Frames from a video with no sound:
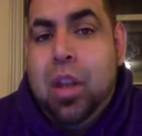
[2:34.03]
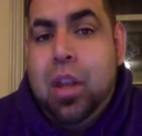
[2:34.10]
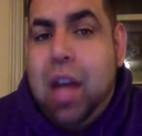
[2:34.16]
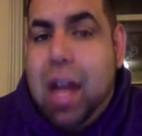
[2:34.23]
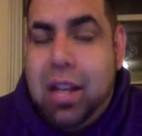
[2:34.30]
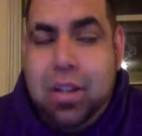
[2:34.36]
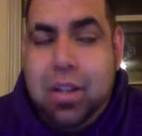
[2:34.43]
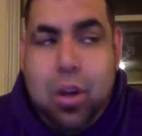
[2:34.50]

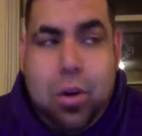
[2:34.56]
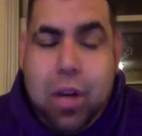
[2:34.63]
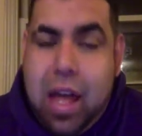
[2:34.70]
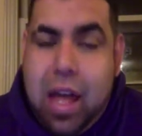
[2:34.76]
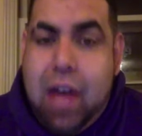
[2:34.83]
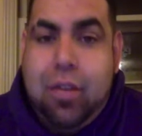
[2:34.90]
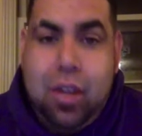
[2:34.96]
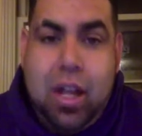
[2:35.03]
I don't
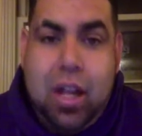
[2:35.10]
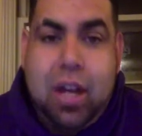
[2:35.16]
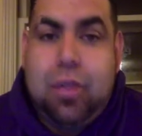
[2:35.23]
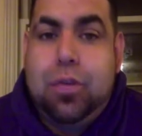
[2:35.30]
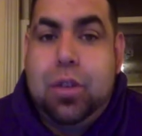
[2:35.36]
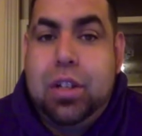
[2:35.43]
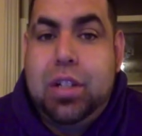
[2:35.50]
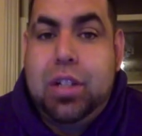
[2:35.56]
have a lot of
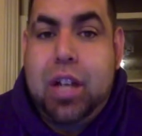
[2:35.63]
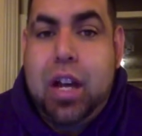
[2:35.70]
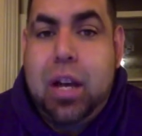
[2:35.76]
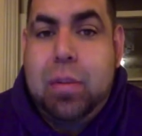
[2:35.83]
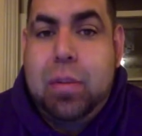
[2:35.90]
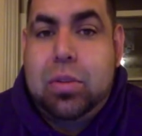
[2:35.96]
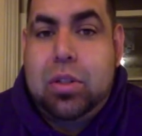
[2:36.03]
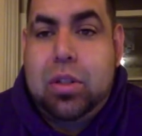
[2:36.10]
free
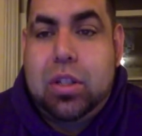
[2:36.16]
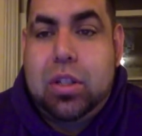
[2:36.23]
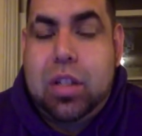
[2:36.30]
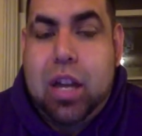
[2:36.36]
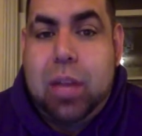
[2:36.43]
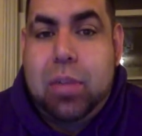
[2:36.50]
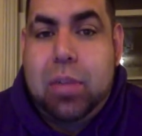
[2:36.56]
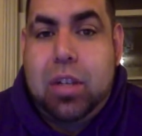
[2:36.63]
time, so the
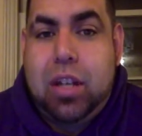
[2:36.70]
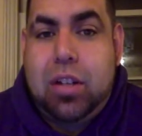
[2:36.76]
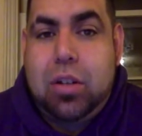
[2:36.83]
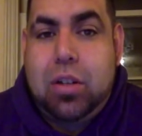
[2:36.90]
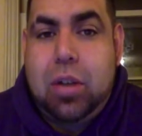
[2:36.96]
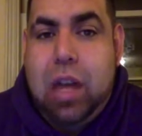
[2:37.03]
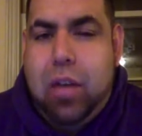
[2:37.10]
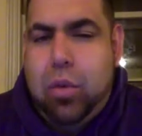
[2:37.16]
time that I
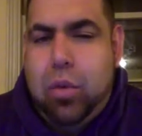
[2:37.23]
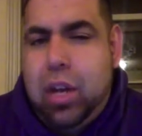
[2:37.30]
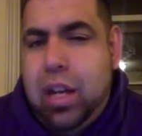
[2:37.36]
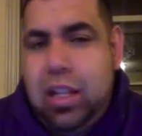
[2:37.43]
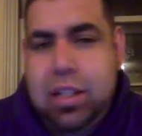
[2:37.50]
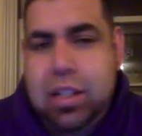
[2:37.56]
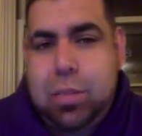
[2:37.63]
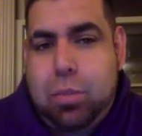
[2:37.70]
do have, when I
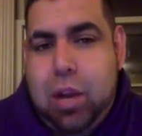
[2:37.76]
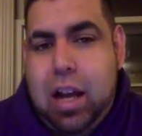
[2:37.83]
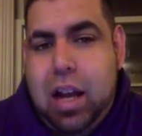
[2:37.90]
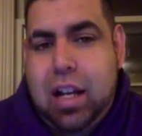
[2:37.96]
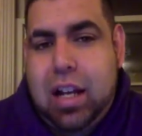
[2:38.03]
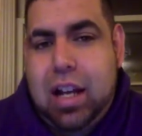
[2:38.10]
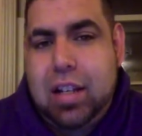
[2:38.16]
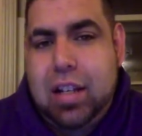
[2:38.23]
get
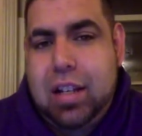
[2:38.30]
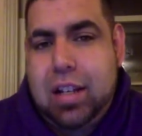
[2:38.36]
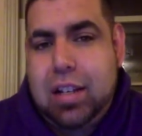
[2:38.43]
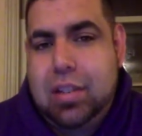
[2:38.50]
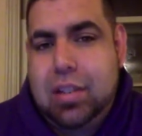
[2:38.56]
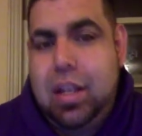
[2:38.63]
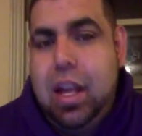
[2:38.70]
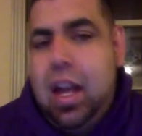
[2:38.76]
sporadic
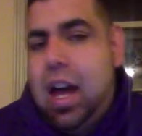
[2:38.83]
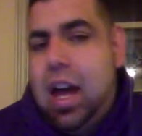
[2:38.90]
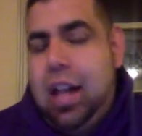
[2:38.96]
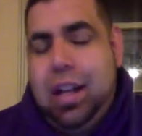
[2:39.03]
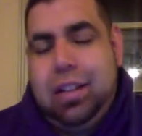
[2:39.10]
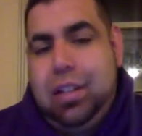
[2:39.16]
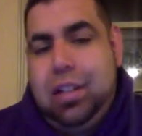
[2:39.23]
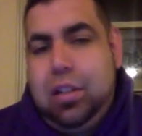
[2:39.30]
ideas, I
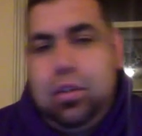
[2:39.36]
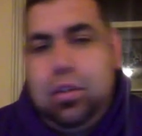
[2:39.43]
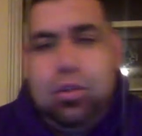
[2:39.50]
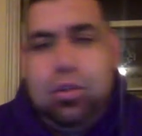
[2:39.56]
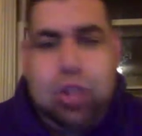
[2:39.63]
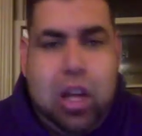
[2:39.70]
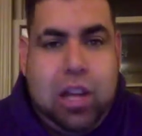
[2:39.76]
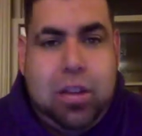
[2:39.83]
like to either
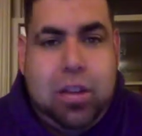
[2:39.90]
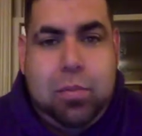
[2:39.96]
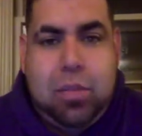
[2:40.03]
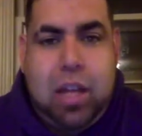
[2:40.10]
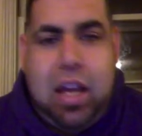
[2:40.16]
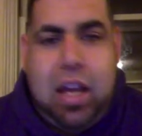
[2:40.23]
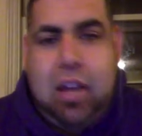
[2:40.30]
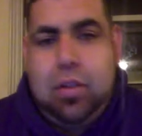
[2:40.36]
jot them
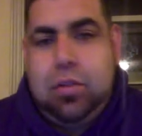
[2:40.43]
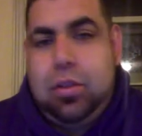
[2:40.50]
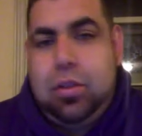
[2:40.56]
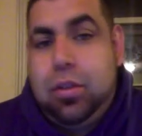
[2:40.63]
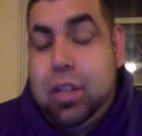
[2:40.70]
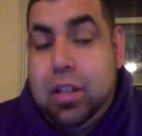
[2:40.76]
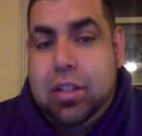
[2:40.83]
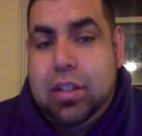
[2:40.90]
down or
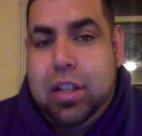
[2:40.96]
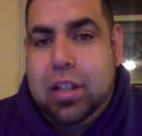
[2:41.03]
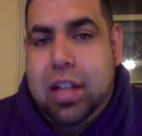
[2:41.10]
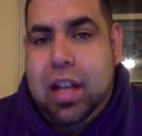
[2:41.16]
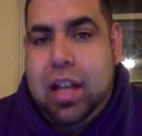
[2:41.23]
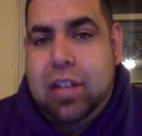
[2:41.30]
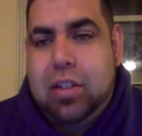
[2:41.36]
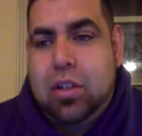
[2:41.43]
things like
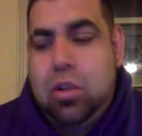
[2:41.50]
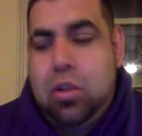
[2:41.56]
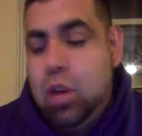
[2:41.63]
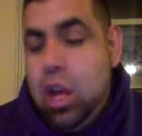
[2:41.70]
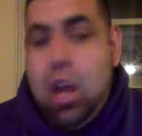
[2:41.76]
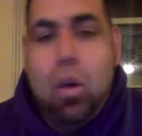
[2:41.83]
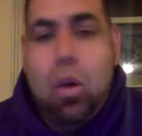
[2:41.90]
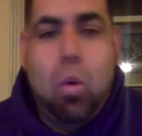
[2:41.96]
that. So
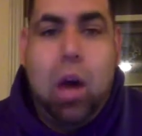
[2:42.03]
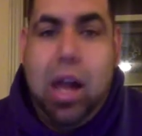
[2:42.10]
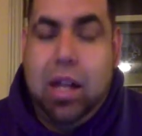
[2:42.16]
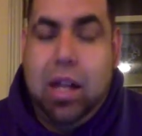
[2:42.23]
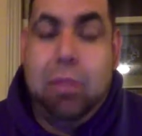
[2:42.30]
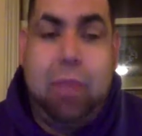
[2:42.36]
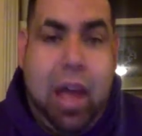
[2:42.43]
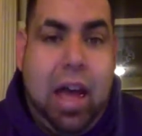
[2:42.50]
while
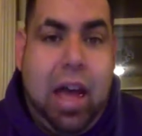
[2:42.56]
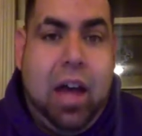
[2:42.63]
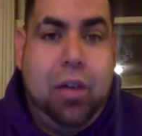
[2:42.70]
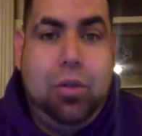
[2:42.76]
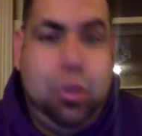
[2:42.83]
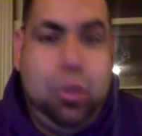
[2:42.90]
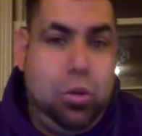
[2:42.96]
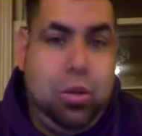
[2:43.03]
I'm out
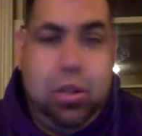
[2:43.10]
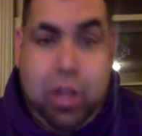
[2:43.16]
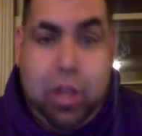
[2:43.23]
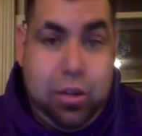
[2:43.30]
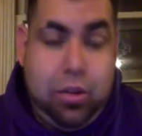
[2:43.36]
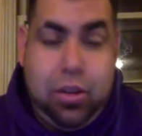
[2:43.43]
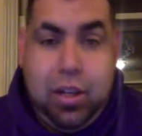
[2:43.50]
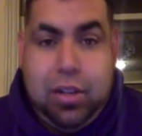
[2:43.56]
doing other
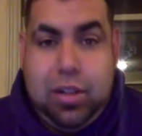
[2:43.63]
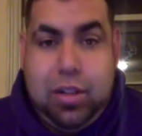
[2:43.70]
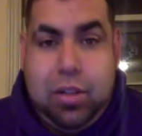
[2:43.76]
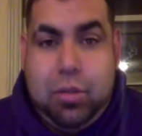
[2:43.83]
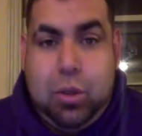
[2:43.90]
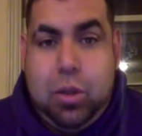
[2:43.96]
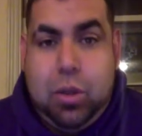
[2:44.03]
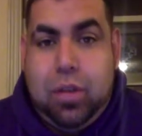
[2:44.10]
things that I'm
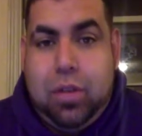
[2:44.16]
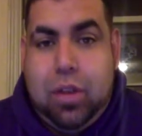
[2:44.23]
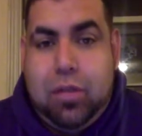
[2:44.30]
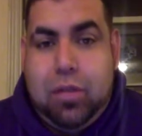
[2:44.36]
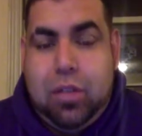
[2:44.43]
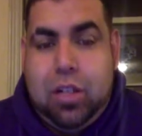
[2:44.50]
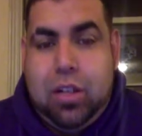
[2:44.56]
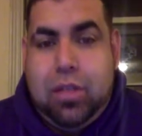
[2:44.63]
doing,
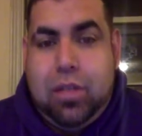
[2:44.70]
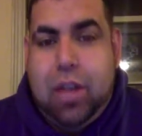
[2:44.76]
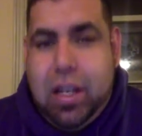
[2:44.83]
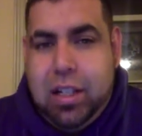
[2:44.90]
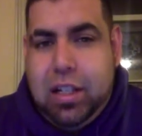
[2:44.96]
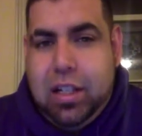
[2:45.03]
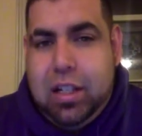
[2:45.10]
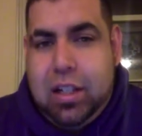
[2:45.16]
if I can
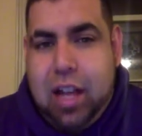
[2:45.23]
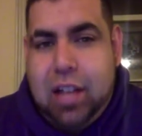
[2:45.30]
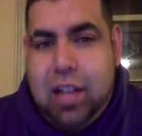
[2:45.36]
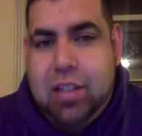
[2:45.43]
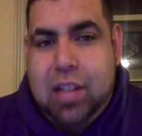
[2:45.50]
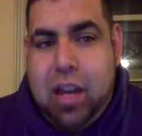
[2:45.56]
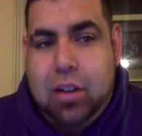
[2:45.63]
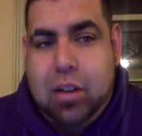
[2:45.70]
get a nice
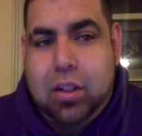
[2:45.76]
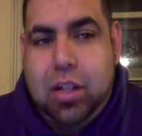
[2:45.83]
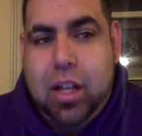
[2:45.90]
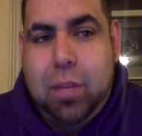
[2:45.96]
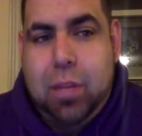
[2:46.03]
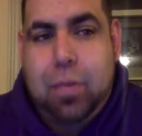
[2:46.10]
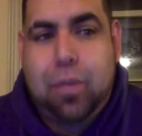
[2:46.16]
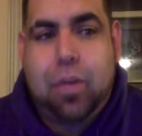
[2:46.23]
sound
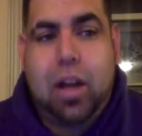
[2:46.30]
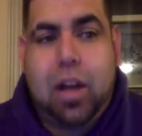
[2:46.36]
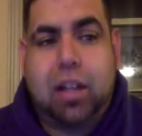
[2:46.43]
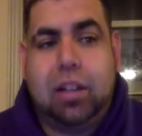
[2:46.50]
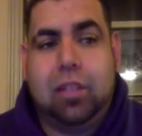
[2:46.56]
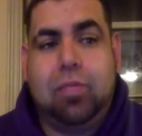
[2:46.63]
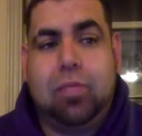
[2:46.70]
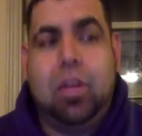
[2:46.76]
clip, or if I
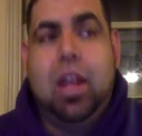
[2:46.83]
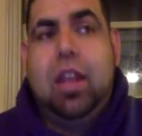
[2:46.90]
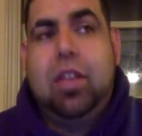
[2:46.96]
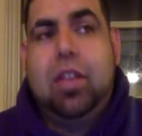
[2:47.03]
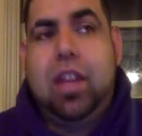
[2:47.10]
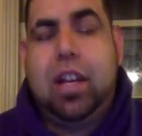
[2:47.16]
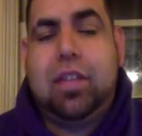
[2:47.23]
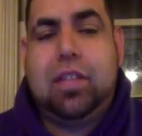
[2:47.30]
can
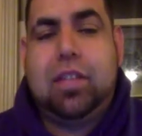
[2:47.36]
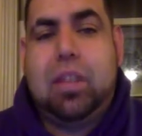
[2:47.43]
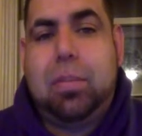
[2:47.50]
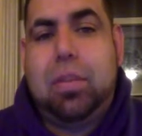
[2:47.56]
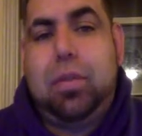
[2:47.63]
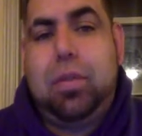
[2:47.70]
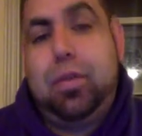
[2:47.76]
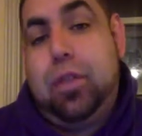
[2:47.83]
think of
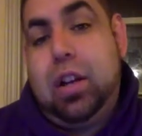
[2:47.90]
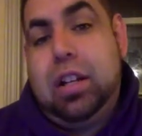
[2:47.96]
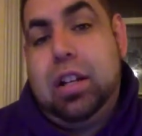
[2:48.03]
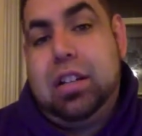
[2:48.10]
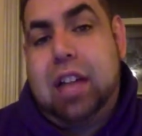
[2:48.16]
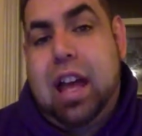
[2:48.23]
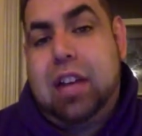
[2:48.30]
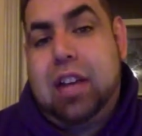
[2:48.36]
something funny
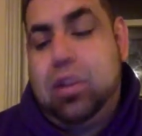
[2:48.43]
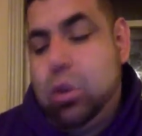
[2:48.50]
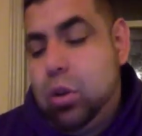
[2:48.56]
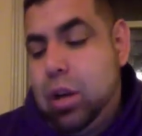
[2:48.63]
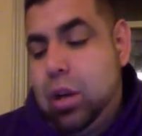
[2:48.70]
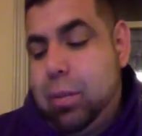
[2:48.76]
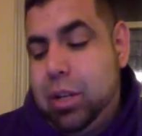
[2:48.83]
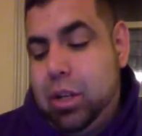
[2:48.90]
to add to it,
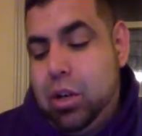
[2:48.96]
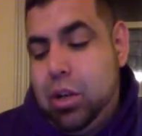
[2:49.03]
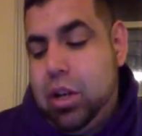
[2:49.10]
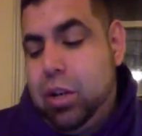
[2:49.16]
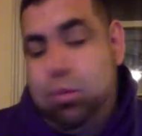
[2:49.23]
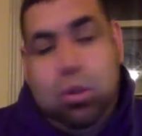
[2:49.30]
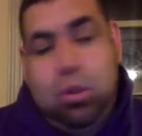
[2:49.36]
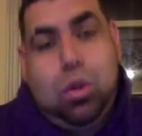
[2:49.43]
I'm going to go ahead
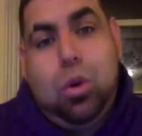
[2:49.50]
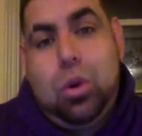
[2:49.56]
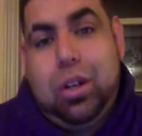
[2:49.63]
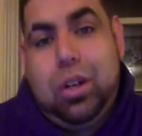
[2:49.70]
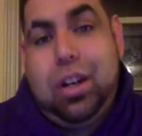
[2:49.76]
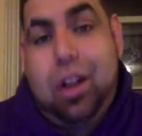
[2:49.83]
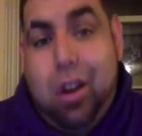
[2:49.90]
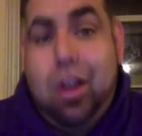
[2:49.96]
and record
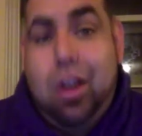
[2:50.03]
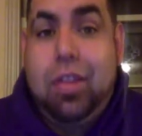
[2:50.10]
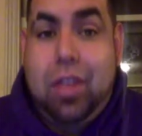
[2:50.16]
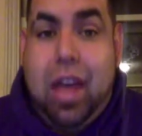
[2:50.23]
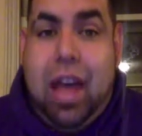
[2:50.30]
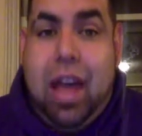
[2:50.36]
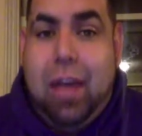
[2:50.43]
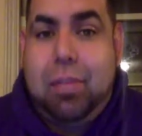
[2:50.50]
it on
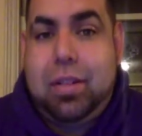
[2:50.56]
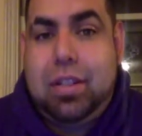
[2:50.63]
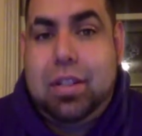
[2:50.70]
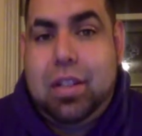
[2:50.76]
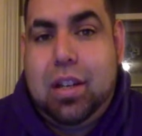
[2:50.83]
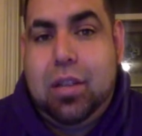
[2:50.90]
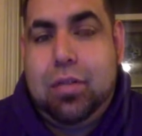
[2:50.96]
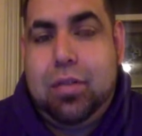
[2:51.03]
the app
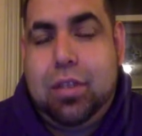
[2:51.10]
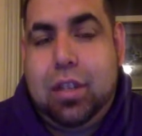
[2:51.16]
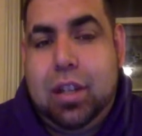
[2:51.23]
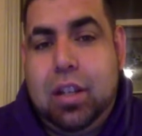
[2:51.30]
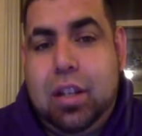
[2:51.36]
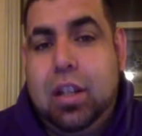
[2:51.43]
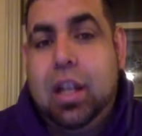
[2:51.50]
itself, and then,